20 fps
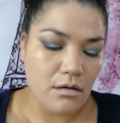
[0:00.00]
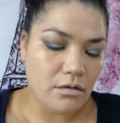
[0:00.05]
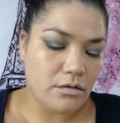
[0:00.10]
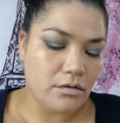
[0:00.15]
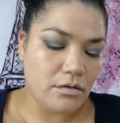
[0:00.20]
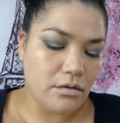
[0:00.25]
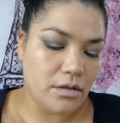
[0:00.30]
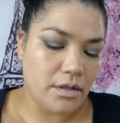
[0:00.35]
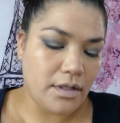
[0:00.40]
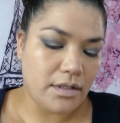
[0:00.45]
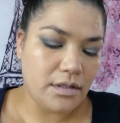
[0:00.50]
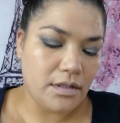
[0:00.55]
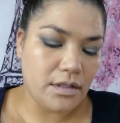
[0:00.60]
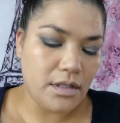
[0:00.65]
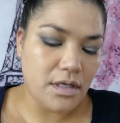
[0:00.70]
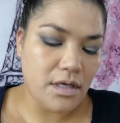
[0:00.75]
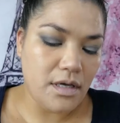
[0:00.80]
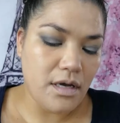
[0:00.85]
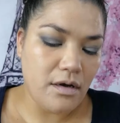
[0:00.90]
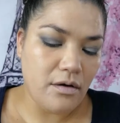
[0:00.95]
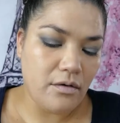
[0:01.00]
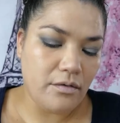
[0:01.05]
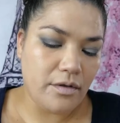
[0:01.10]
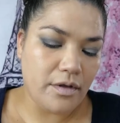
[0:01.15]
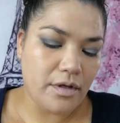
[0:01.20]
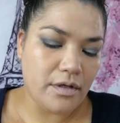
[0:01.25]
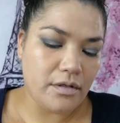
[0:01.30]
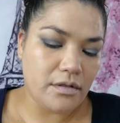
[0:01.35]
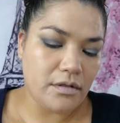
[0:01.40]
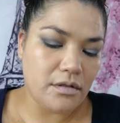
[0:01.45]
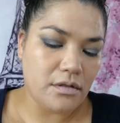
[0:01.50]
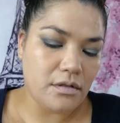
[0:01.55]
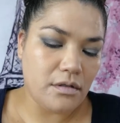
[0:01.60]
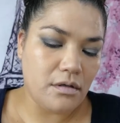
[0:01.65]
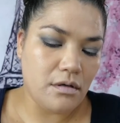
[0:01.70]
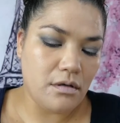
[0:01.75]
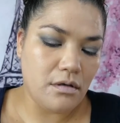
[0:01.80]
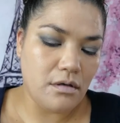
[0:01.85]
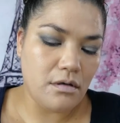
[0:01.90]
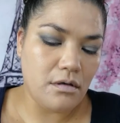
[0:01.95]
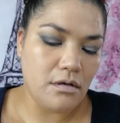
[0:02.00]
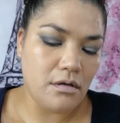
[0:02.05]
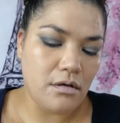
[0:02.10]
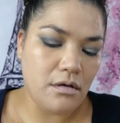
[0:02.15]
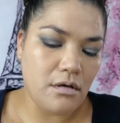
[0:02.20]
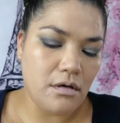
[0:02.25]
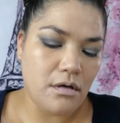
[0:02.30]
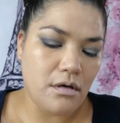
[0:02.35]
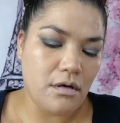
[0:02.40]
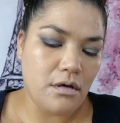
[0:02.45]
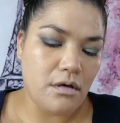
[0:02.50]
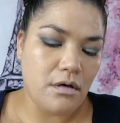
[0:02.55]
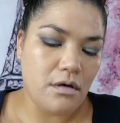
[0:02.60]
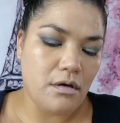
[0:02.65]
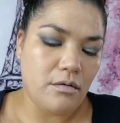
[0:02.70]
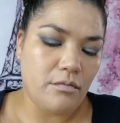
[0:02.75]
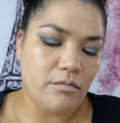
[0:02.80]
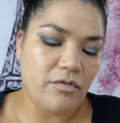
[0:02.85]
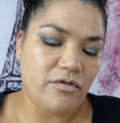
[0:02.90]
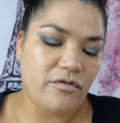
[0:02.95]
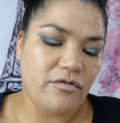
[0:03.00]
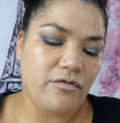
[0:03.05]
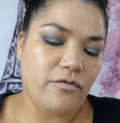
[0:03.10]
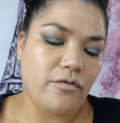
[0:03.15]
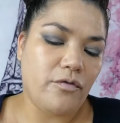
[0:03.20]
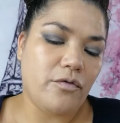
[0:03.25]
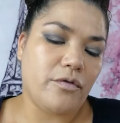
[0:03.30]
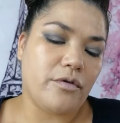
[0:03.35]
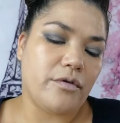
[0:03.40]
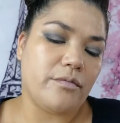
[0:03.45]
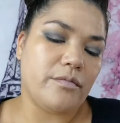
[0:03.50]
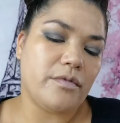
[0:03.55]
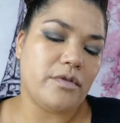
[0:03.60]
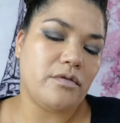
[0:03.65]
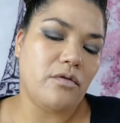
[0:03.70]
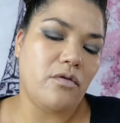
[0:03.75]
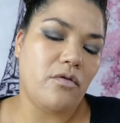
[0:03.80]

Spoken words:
So let's see how this performs.